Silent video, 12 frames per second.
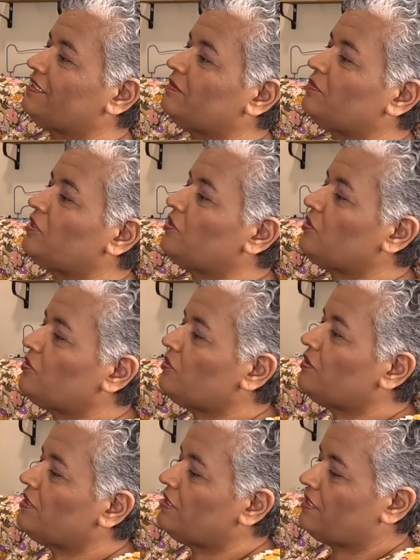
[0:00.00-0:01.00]
The
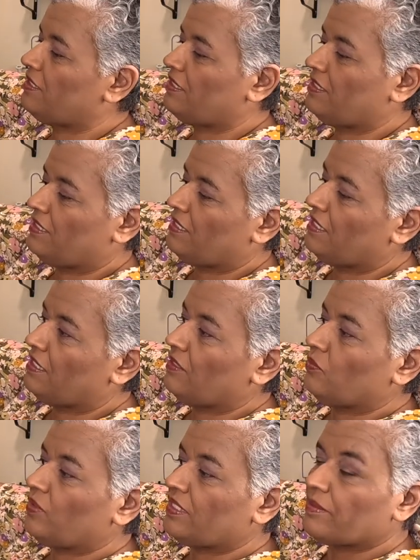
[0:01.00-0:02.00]
blue
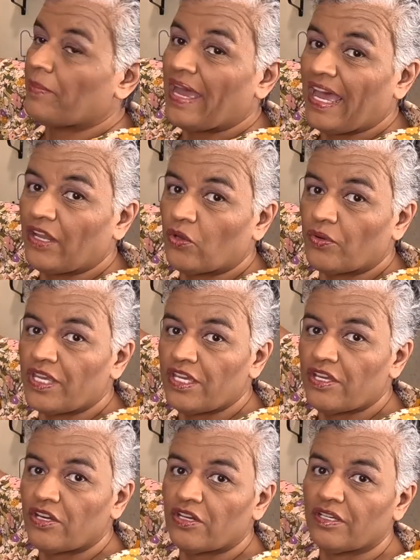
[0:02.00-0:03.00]
with the panel
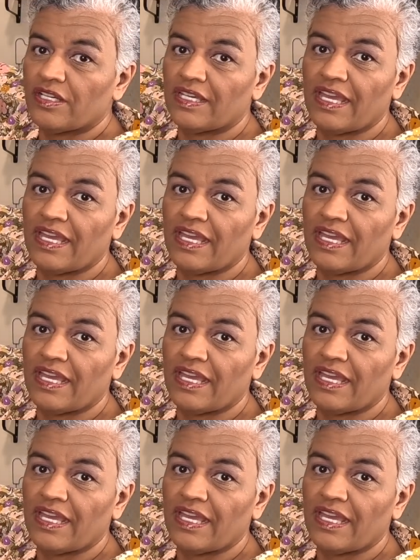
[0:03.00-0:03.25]
here